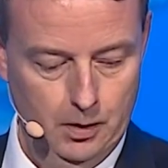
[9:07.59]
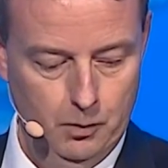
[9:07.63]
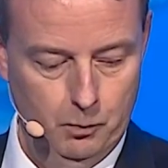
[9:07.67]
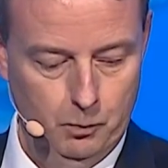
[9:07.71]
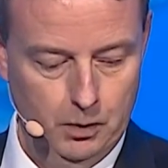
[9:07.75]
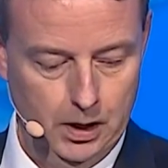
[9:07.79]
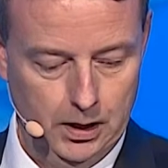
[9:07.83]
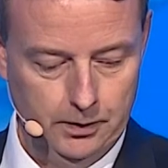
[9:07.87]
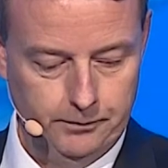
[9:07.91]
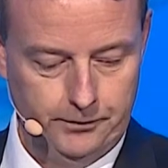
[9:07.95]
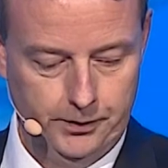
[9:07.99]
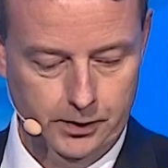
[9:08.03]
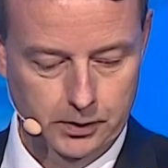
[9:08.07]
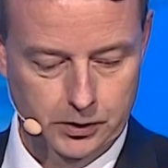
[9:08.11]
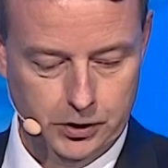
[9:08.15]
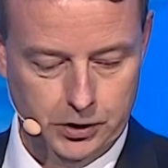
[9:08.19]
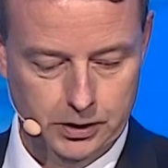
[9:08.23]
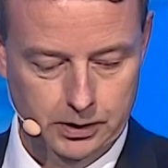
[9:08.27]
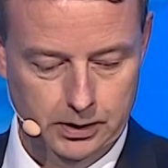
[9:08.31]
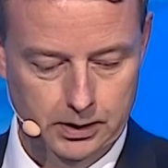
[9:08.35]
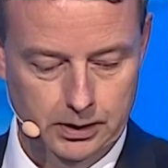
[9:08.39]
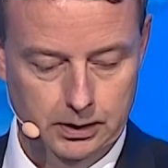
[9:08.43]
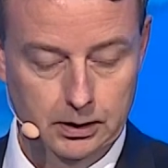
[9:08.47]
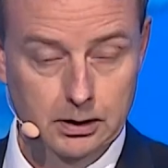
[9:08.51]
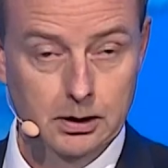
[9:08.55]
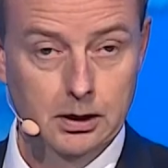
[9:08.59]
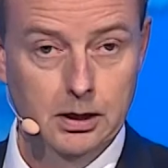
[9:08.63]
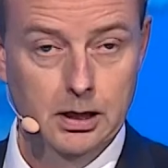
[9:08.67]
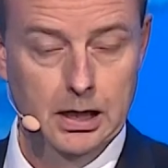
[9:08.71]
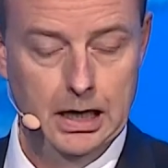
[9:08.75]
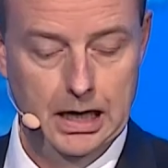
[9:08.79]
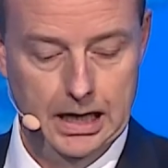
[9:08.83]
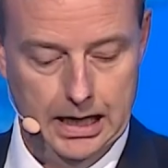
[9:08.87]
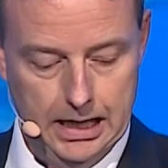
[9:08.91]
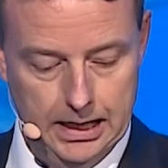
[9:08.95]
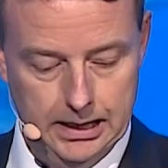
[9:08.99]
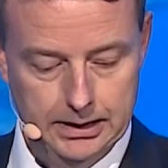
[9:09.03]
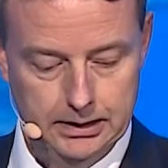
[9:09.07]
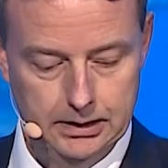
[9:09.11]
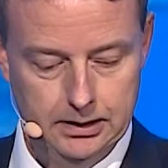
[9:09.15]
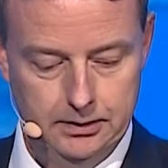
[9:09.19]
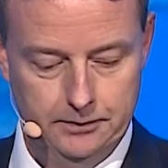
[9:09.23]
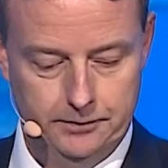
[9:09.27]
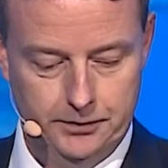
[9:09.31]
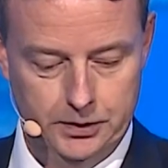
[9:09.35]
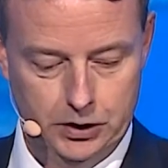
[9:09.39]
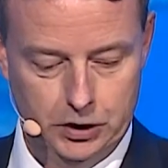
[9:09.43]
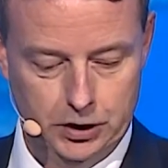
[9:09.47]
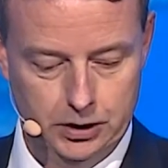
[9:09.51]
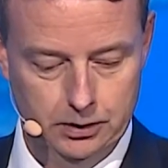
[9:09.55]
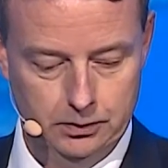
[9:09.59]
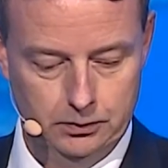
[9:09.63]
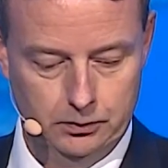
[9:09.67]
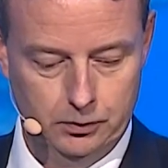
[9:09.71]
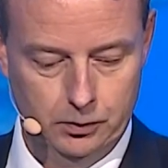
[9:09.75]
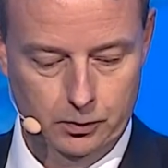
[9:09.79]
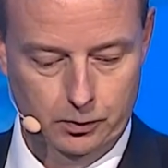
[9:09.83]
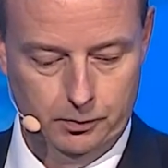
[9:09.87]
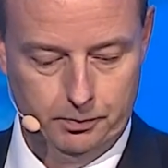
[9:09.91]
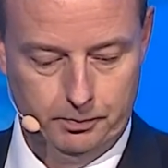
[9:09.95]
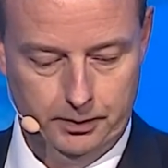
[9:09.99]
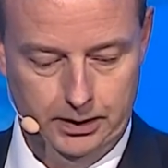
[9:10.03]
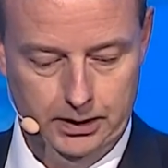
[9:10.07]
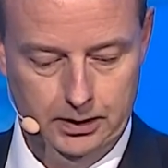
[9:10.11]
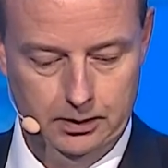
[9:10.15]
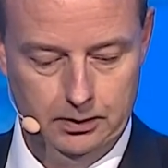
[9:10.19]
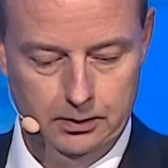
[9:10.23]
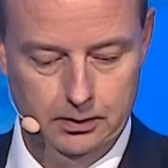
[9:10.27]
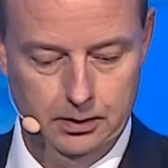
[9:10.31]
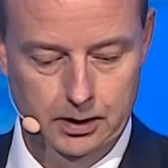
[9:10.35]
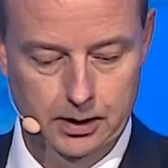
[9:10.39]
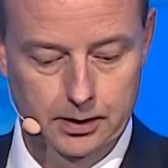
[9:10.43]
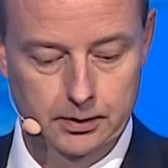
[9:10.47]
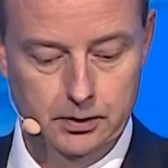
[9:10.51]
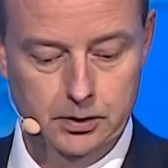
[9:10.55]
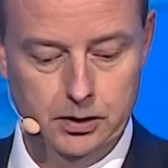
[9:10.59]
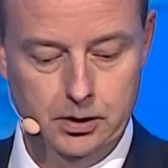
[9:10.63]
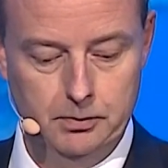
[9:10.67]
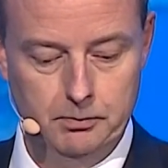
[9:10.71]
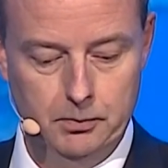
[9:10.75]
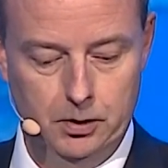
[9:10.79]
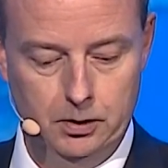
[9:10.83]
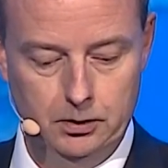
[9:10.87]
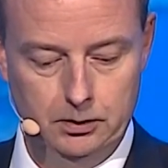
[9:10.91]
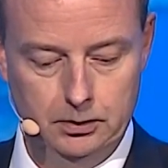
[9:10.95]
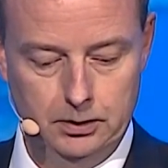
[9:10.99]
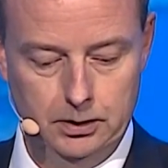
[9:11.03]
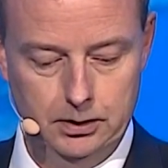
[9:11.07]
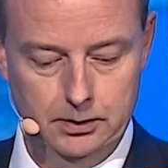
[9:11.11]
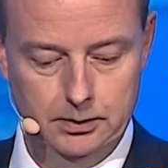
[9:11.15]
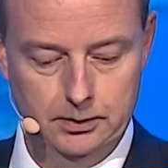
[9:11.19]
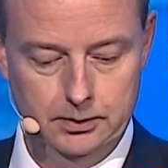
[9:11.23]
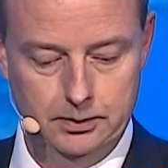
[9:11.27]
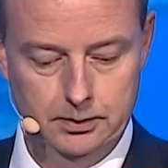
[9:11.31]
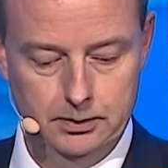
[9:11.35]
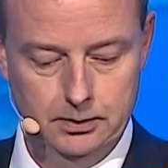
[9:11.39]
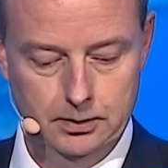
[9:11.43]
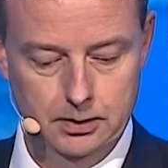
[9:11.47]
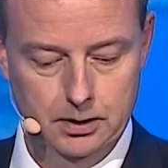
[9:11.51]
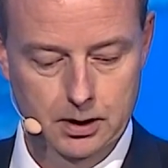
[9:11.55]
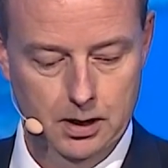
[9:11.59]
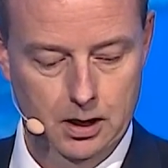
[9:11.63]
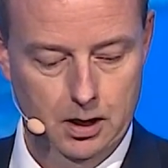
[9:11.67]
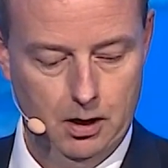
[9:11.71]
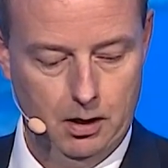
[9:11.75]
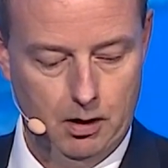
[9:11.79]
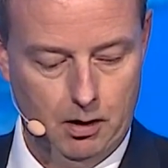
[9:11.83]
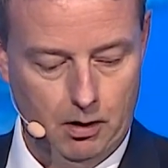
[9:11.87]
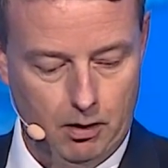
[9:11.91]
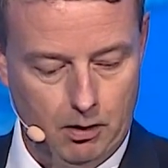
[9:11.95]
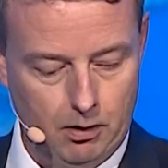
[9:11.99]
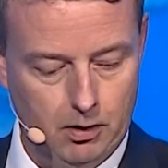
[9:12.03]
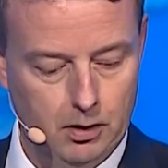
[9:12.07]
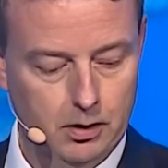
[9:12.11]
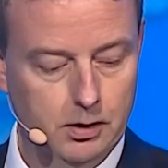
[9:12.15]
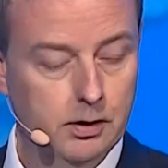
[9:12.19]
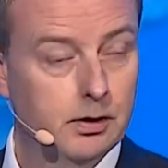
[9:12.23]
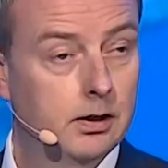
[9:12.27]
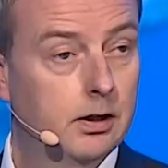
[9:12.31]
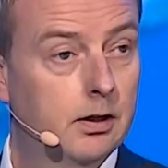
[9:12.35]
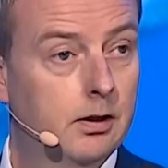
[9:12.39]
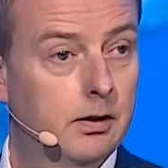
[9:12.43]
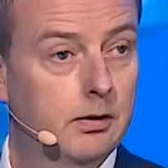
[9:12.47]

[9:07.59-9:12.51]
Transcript: Well-functioning and efficient European energy markets are